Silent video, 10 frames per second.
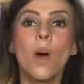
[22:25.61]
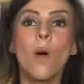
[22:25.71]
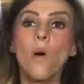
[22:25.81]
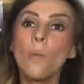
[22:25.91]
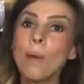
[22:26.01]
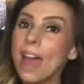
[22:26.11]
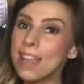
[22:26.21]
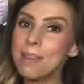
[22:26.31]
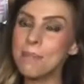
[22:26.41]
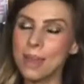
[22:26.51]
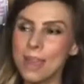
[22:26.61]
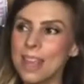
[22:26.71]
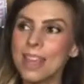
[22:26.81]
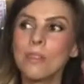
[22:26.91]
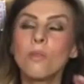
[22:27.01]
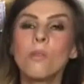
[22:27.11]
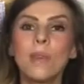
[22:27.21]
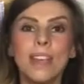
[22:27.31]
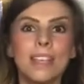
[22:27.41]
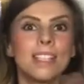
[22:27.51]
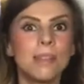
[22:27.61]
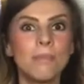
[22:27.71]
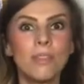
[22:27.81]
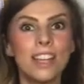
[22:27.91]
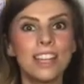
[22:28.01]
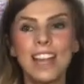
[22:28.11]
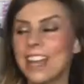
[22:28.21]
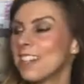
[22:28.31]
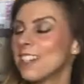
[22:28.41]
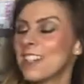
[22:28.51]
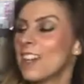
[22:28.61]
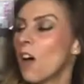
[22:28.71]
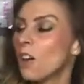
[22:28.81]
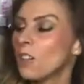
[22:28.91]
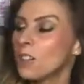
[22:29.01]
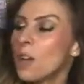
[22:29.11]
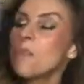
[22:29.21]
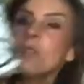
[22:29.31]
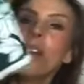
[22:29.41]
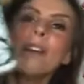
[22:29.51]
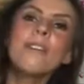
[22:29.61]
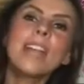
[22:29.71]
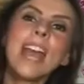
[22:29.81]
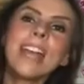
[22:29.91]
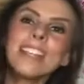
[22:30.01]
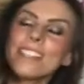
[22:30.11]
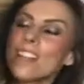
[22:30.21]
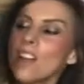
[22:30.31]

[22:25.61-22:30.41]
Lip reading: or maybe it will be something next year. I don't know yet.